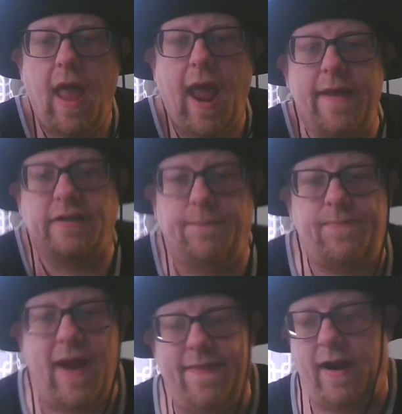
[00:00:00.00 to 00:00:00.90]

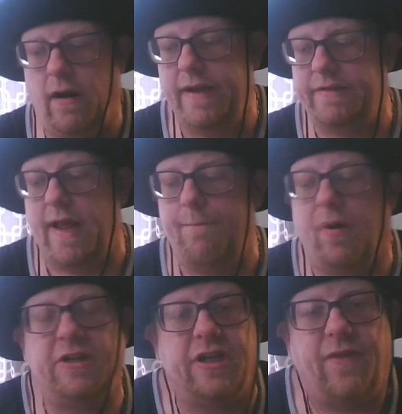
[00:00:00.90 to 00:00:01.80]
And there is a
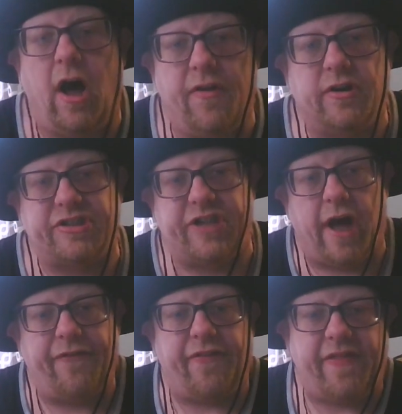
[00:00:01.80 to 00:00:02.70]
bunch of other
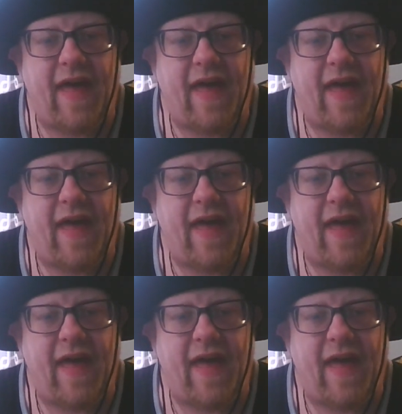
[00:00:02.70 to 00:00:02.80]
stuff